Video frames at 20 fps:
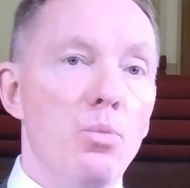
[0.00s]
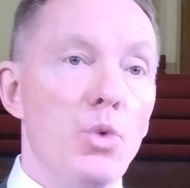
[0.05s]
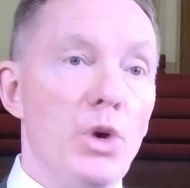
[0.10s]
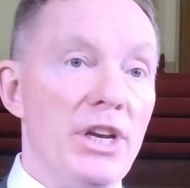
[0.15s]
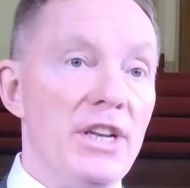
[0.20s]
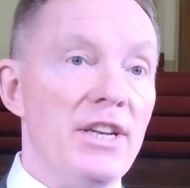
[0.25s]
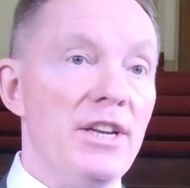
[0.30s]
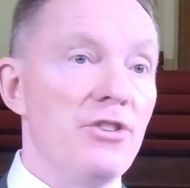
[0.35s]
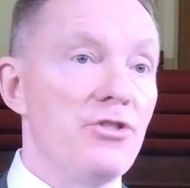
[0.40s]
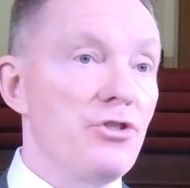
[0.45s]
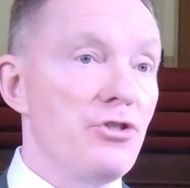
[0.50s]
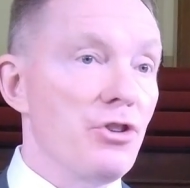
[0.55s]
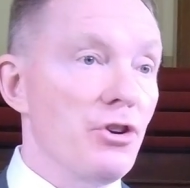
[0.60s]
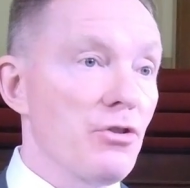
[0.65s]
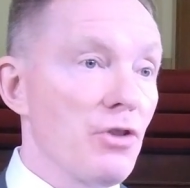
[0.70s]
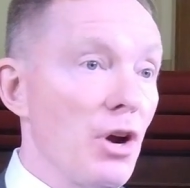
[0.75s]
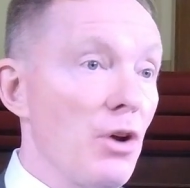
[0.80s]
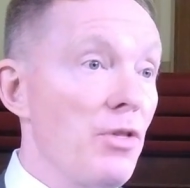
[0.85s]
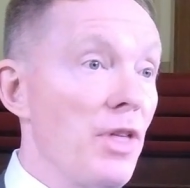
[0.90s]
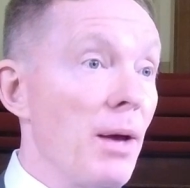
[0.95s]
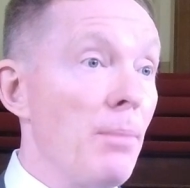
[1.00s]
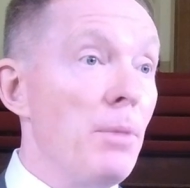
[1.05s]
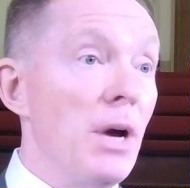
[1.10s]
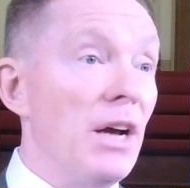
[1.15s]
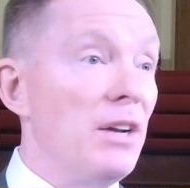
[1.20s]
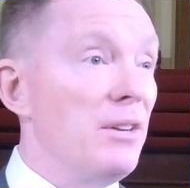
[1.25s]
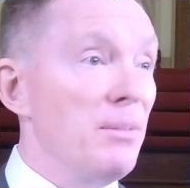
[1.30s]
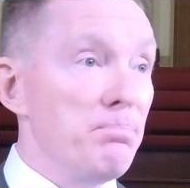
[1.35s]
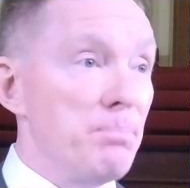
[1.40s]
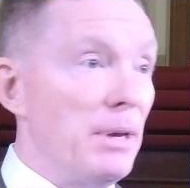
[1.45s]
We need to grow them,
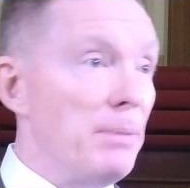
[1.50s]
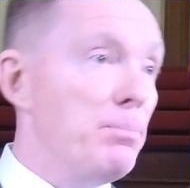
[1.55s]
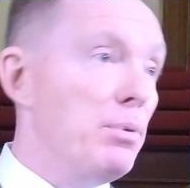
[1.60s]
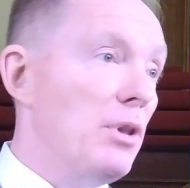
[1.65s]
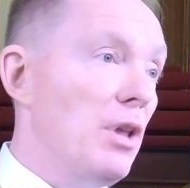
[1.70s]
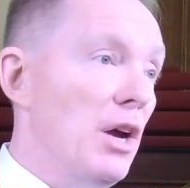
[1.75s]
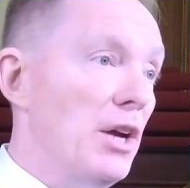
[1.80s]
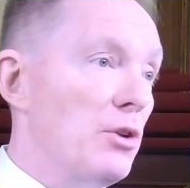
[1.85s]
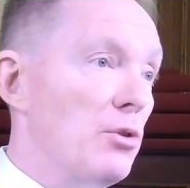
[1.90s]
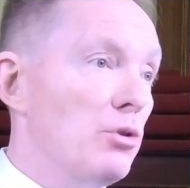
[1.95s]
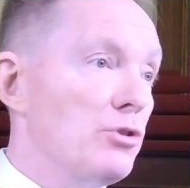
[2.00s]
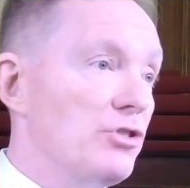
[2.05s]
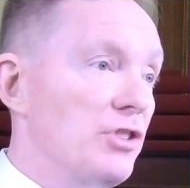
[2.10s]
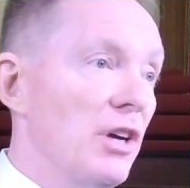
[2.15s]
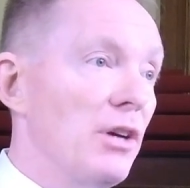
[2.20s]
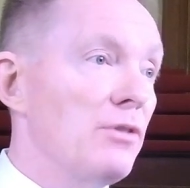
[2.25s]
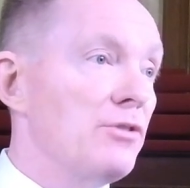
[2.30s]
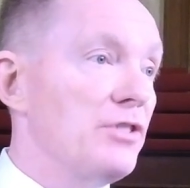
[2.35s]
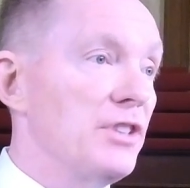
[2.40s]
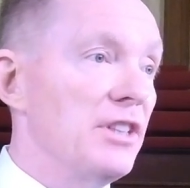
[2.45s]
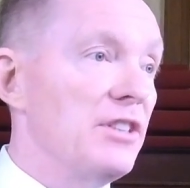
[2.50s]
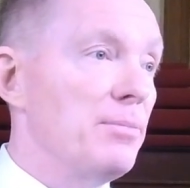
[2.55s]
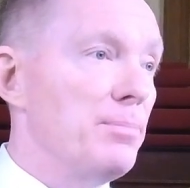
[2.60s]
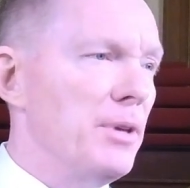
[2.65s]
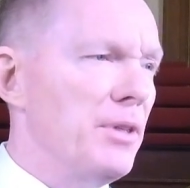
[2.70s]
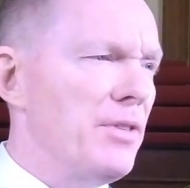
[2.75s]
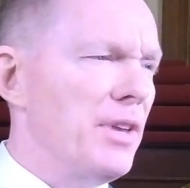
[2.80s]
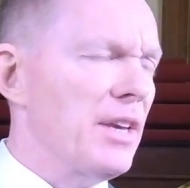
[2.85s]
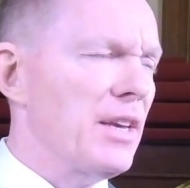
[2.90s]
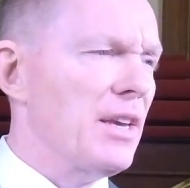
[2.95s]
and people like yourselves need to
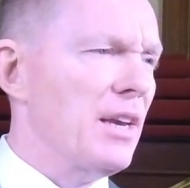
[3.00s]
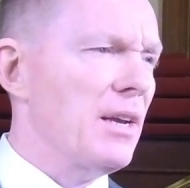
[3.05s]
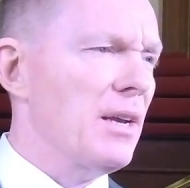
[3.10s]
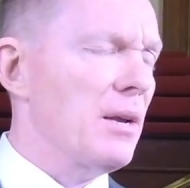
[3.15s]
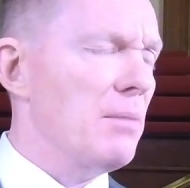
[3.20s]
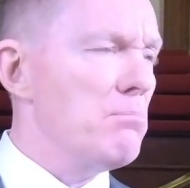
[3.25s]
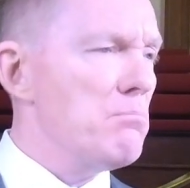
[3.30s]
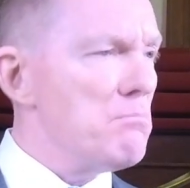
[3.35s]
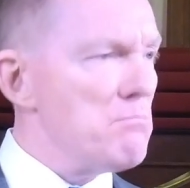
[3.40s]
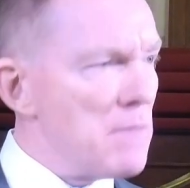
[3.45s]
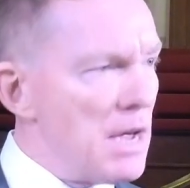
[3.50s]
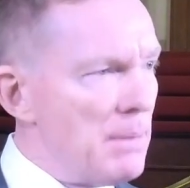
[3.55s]
be thinking,